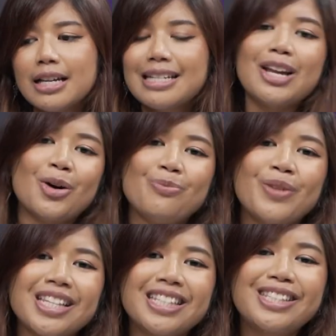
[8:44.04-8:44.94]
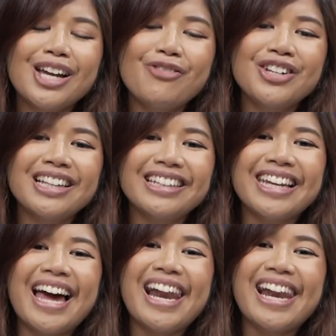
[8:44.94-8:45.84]
No, that's
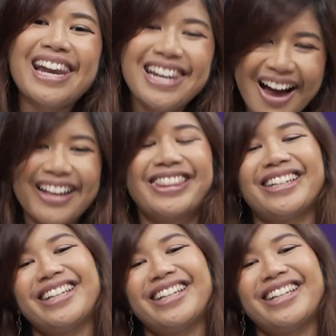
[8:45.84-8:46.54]
definitely not the